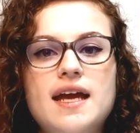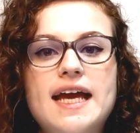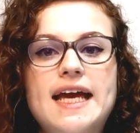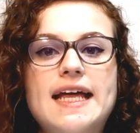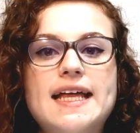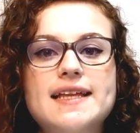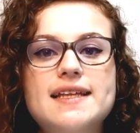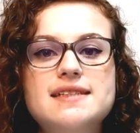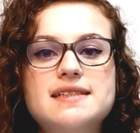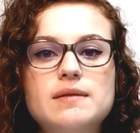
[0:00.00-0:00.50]

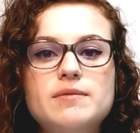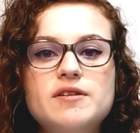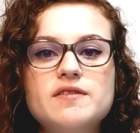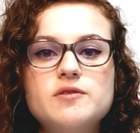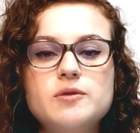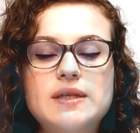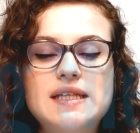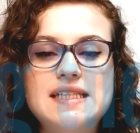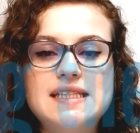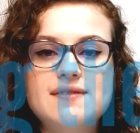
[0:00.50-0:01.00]
In the summer of
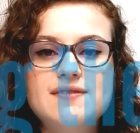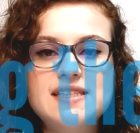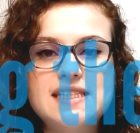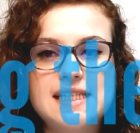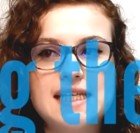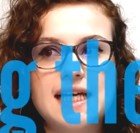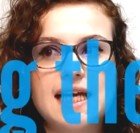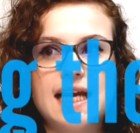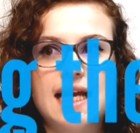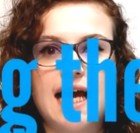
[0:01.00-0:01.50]

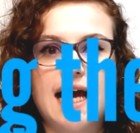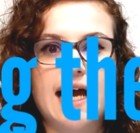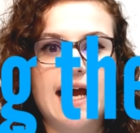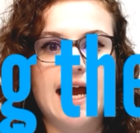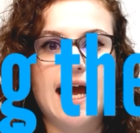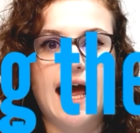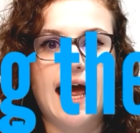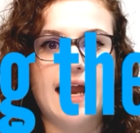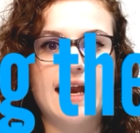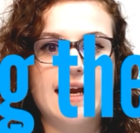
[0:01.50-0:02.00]
2017, I
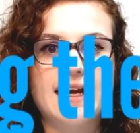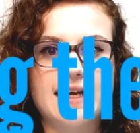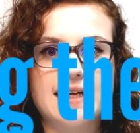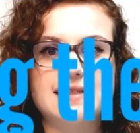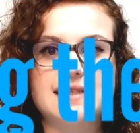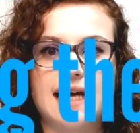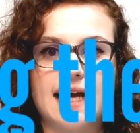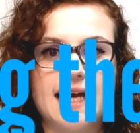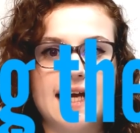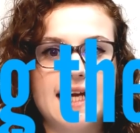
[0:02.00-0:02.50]
had an
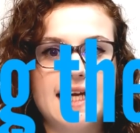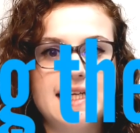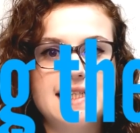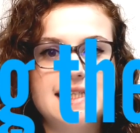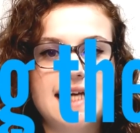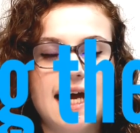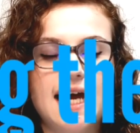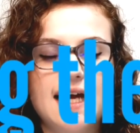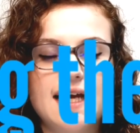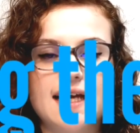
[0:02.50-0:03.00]
anxiety
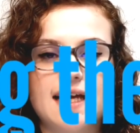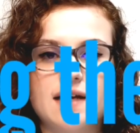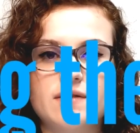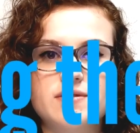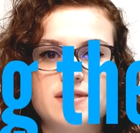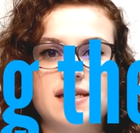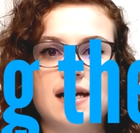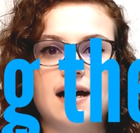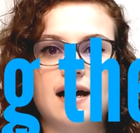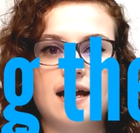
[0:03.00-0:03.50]
attack and I
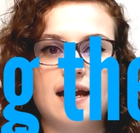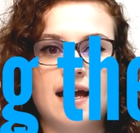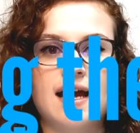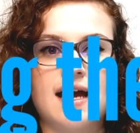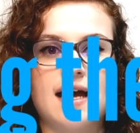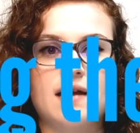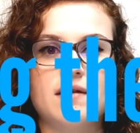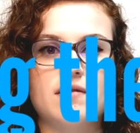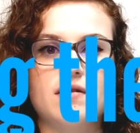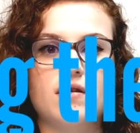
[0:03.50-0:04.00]
was not
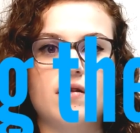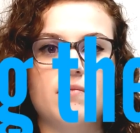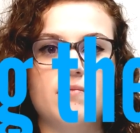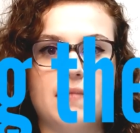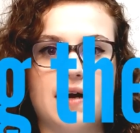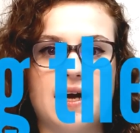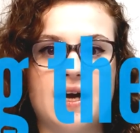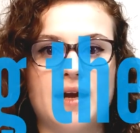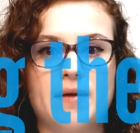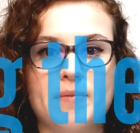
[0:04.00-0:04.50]
at
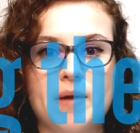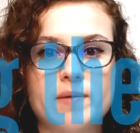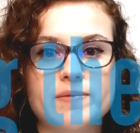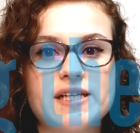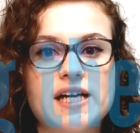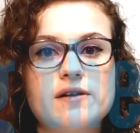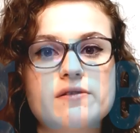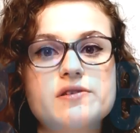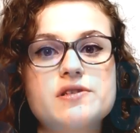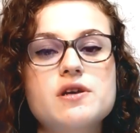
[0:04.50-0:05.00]
my mom's
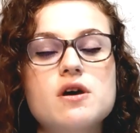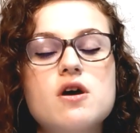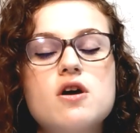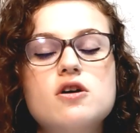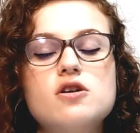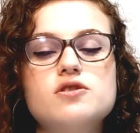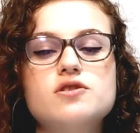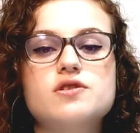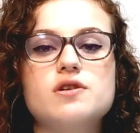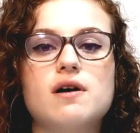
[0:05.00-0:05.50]
house.
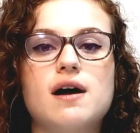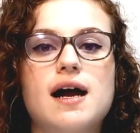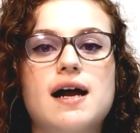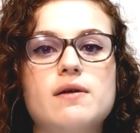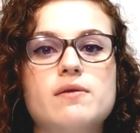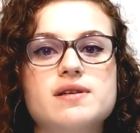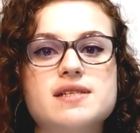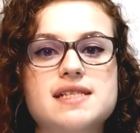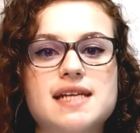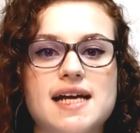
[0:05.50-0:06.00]
So
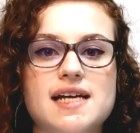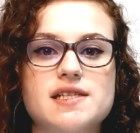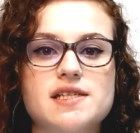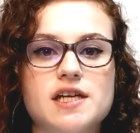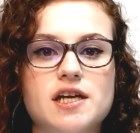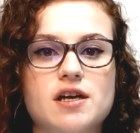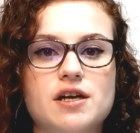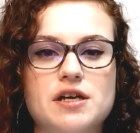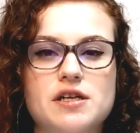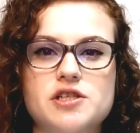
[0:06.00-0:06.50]
I was
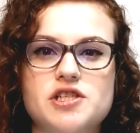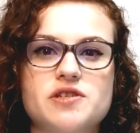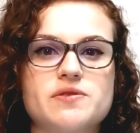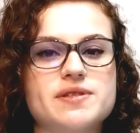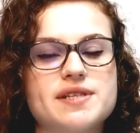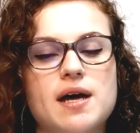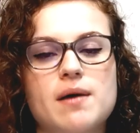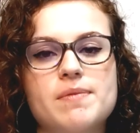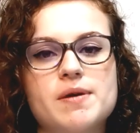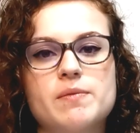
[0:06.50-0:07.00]
texting her and she
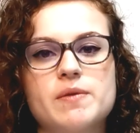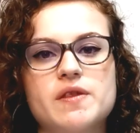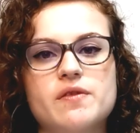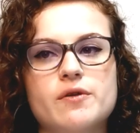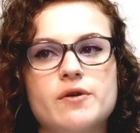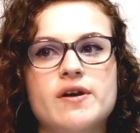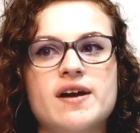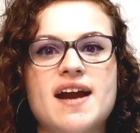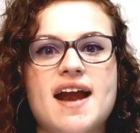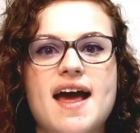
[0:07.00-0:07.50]
was helping me
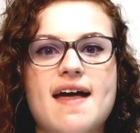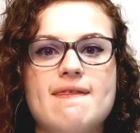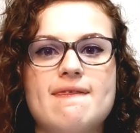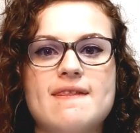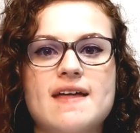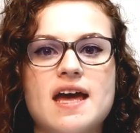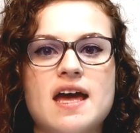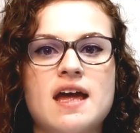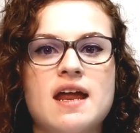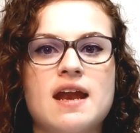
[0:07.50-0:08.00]
through it.
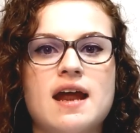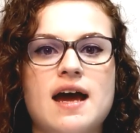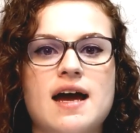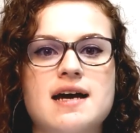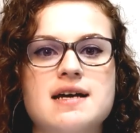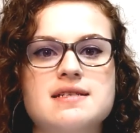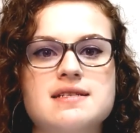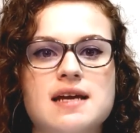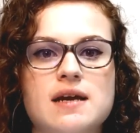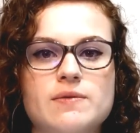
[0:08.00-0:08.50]
And then
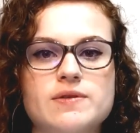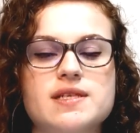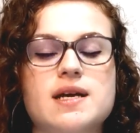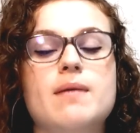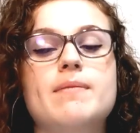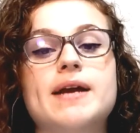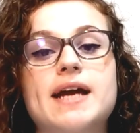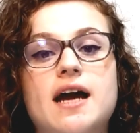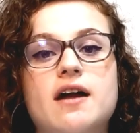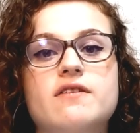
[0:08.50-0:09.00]
as I was
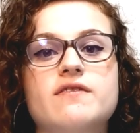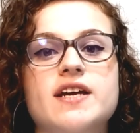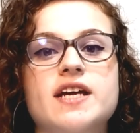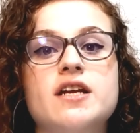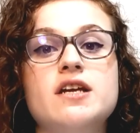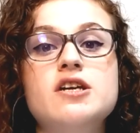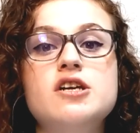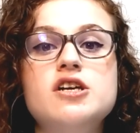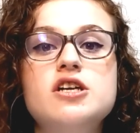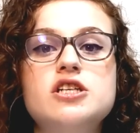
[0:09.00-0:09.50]
coming out of
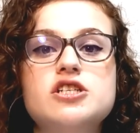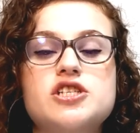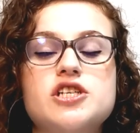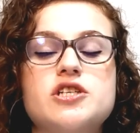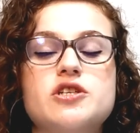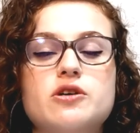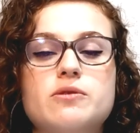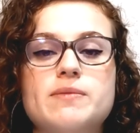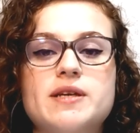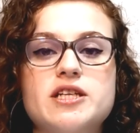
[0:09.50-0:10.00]
it, she
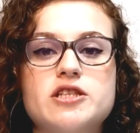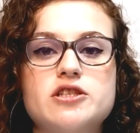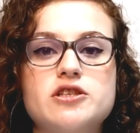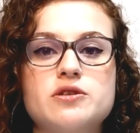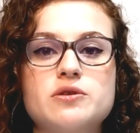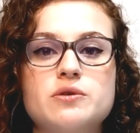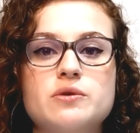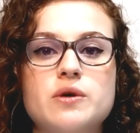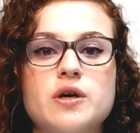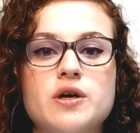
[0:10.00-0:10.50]
told me
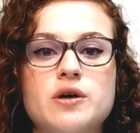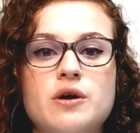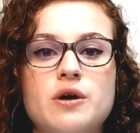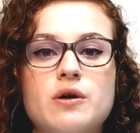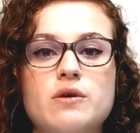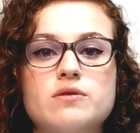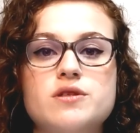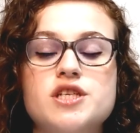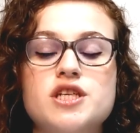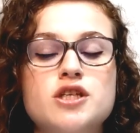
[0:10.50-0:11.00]
to
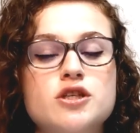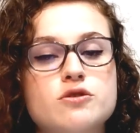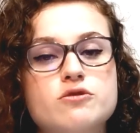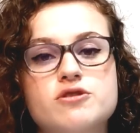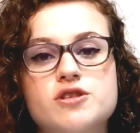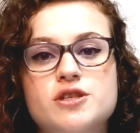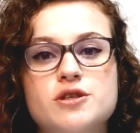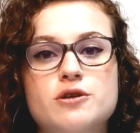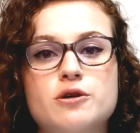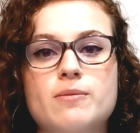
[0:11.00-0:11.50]
go to
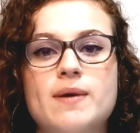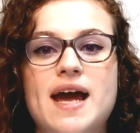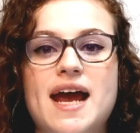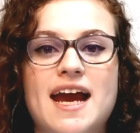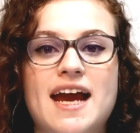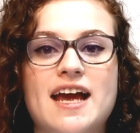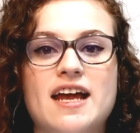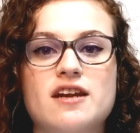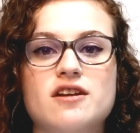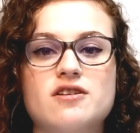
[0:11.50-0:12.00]
YouTube
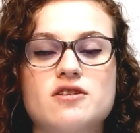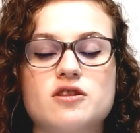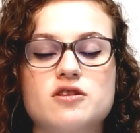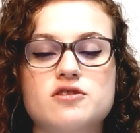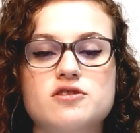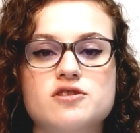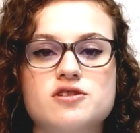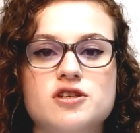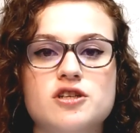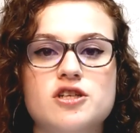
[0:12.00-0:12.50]
and
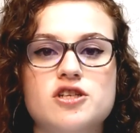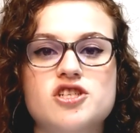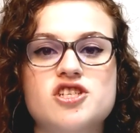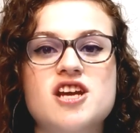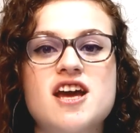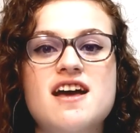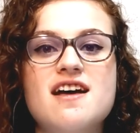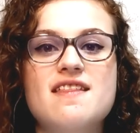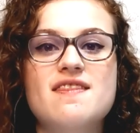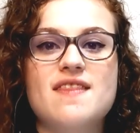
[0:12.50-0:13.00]

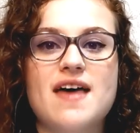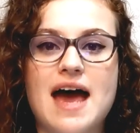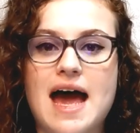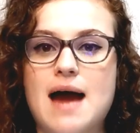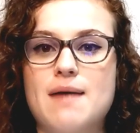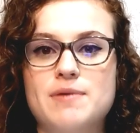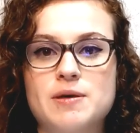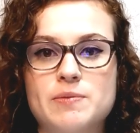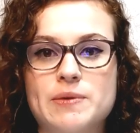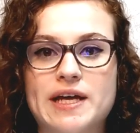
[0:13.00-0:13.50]
search the
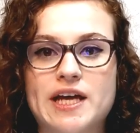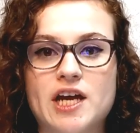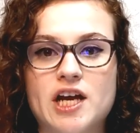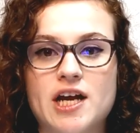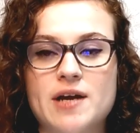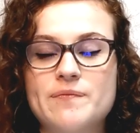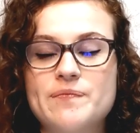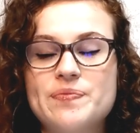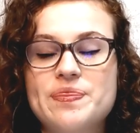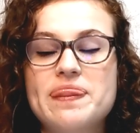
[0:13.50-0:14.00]
Happy Planner.